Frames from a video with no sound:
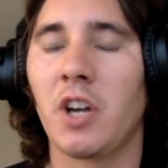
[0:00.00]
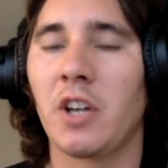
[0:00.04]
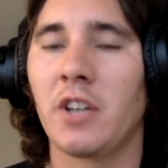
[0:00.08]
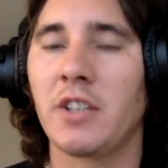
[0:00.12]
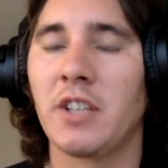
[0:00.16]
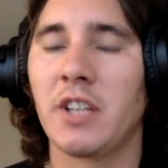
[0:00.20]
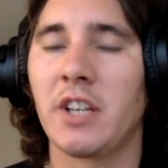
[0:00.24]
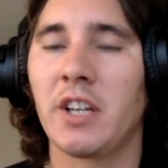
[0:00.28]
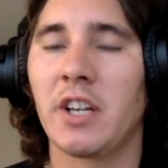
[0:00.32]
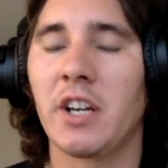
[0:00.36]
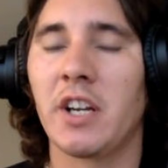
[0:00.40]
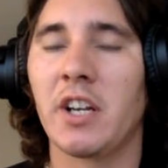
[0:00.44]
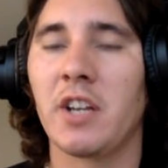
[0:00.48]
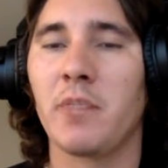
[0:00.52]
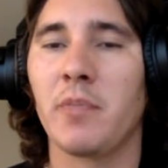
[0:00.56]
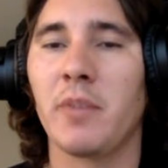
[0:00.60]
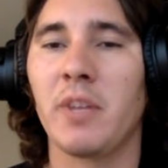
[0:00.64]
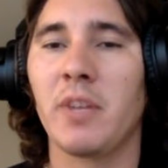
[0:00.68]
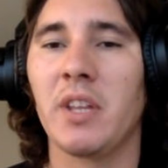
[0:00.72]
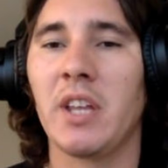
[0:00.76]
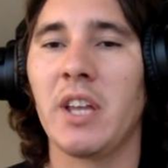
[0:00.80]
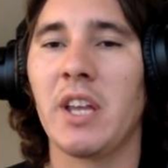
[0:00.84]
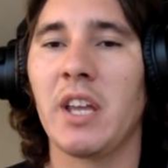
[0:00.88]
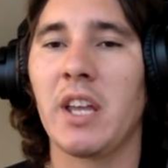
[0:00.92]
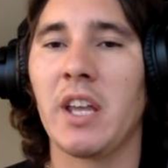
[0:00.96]
Is there going to
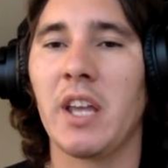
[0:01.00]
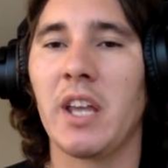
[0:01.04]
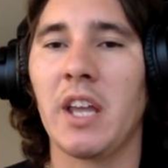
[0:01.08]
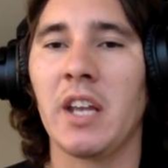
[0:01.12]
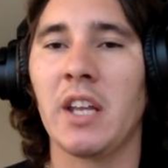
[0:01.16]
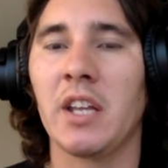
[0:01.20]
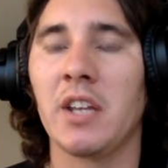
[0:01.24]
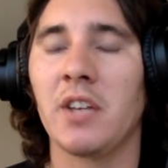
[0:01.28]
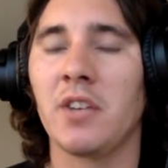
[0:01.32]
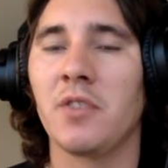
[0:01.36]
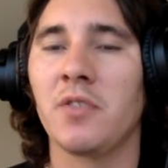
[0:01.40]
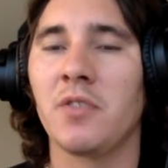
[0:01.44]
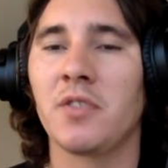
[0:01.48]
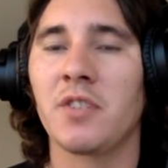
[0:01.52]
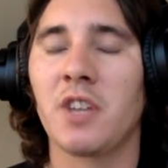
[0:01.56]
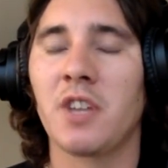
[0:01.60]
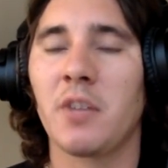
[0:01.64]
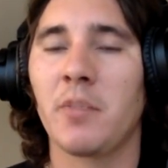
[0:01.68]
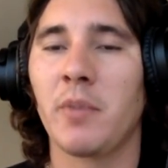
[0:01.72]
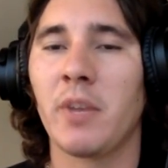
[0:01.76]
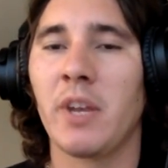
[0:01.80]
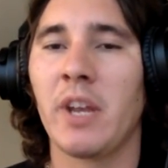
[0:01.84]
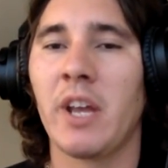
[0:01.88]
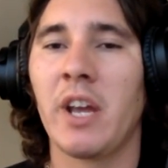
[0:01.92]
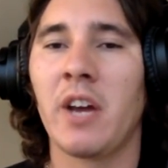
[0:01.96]
be like any news
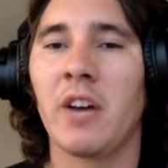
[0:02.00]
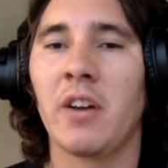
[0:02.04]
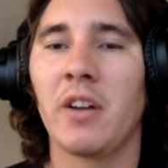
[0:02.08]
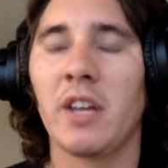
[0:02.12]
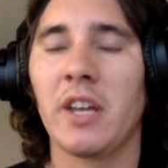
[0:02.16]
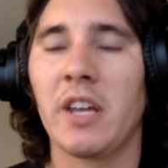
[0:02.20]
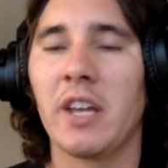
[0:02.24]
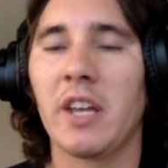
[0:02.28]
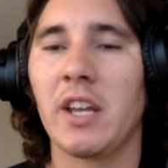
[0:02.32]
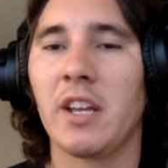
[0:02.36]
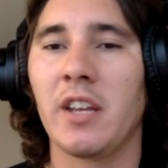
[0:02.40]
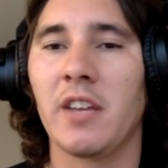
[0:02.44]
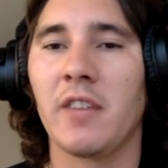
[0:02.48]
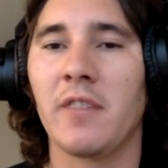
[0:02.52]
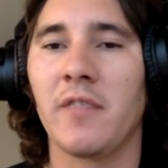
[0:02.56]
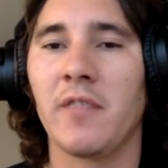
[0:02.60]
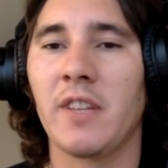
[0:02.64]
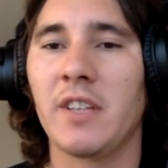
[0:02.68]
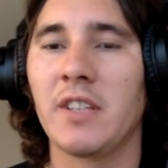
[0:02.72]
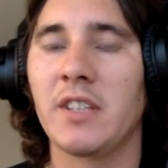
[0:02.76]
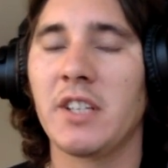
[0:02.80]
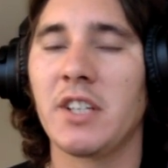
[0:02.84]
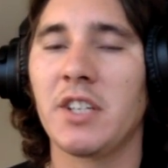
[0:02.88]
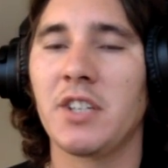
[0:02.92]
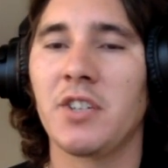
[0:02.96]
coming out, like any
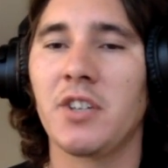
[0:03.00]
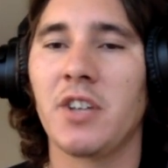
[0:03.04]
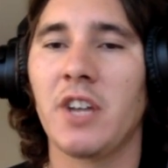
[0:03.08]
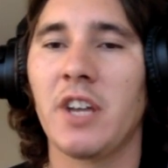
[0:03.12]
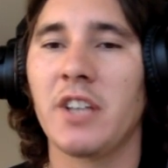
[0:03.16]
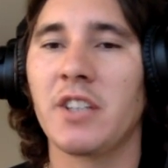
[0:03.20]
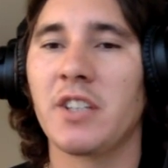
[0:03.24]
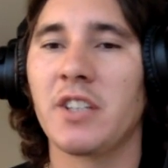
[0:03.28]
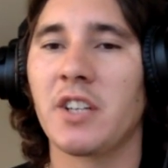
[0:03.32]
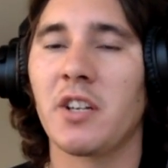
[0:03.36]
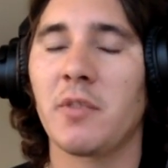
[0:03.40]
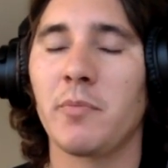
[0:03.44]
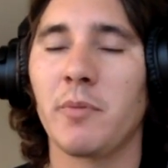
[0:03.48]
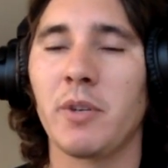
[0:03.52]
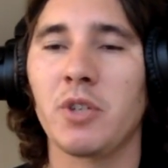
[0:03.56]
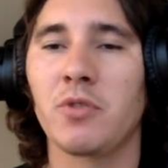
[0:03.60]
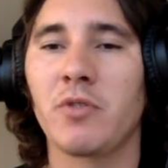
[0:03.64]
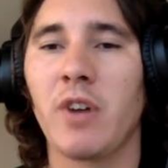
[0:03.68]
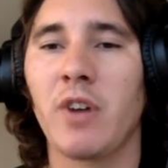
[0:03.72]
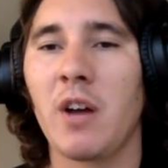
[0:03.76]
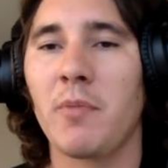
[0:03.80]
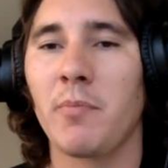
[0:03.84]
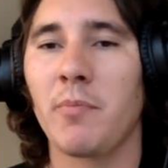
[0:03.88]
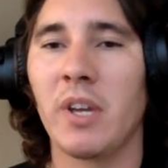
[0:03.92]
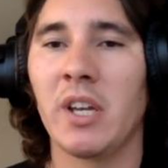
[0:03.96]
events that you guys are going to be
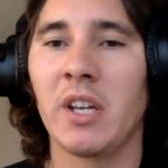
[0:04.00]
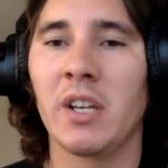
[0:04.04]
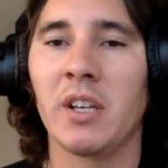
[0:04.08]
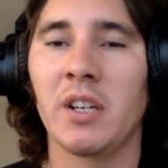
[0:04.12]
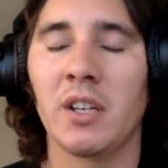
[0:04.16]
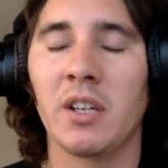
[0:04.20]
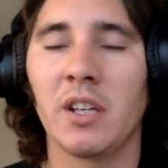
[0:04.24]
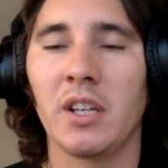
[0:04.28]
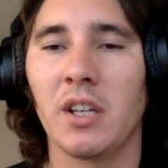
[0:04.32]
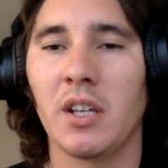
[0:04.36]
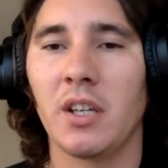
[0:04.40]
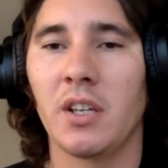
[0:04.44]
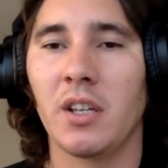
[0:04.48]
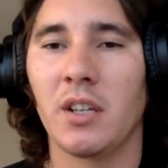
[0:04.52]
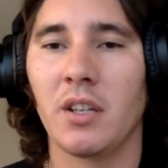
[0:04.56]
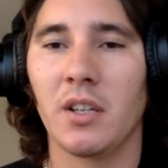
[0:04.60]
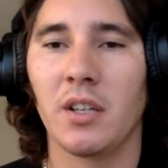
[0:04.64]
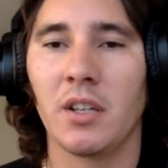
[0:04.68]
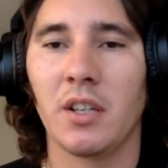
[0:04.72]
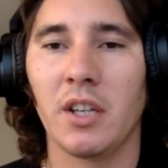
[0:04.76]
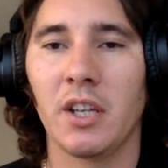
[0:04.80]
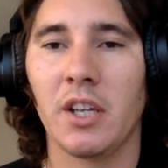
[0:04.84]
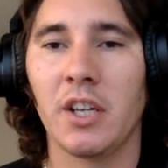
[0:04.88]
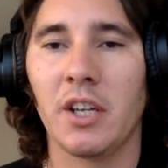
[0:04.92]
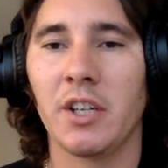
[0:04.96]
dropping
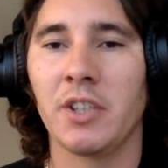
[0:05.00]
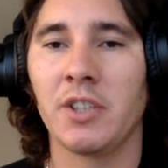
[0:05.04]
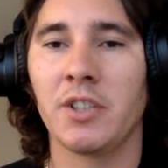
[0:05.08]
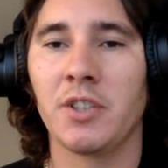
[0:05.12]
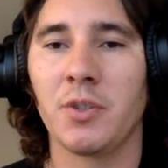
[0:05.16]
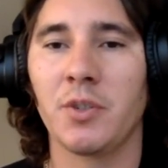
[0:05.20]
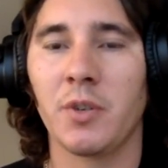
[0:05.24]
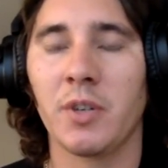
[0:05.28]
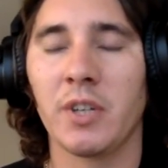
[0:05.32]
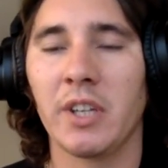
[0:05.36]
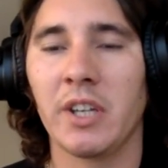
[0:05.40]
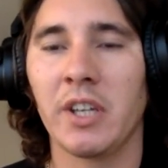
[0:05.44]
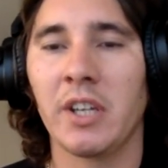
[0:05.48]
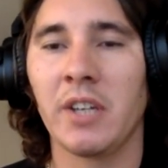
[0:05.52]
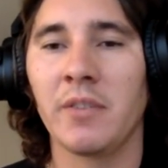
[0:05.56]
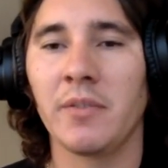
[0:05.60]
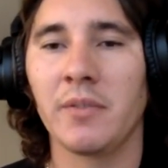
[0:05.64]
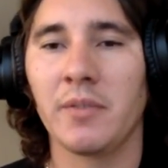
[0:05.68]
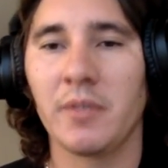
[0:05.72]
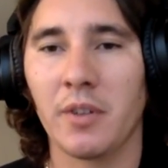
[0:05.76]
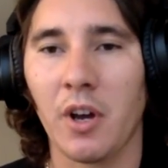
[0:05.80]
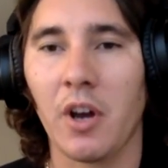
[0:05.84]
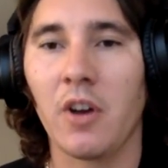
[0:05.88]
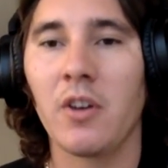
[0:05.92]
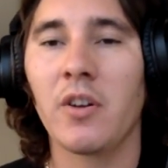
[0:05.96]
here shortly?
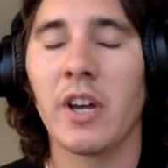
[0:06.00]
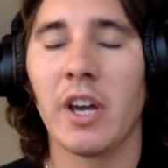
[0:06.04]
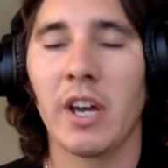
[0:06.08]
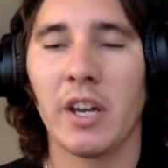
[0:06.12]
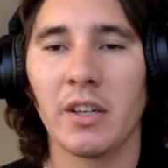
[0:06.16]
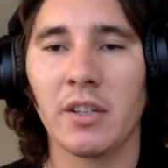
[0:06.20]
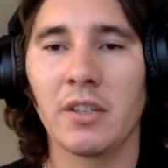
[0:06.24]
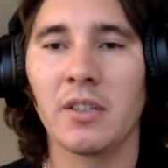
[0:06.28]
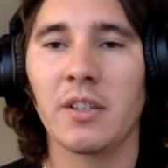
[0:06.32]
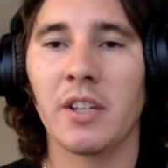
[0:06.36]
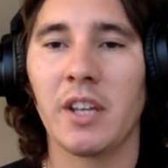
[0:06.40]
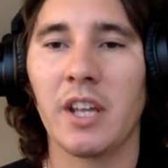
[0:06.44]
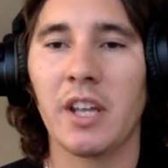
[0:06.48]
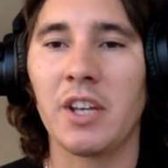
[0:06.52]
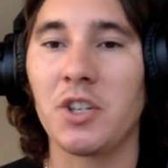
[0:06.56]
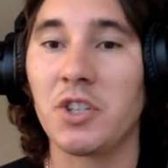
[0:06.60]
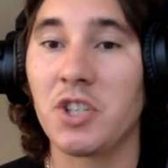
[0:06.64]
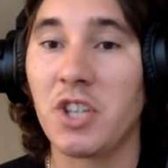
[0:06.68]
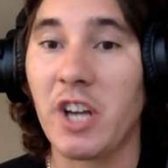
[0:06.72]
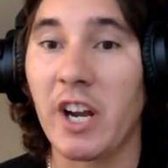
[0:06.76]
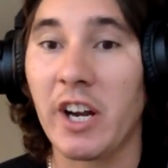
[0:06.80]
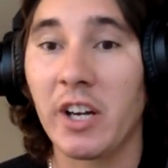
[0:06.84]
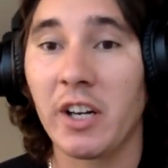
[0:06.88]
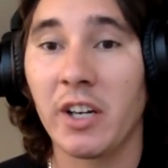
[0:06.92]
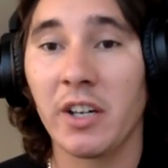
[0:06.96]
Okay, can you
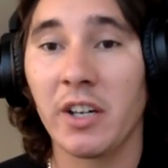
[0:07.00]
share?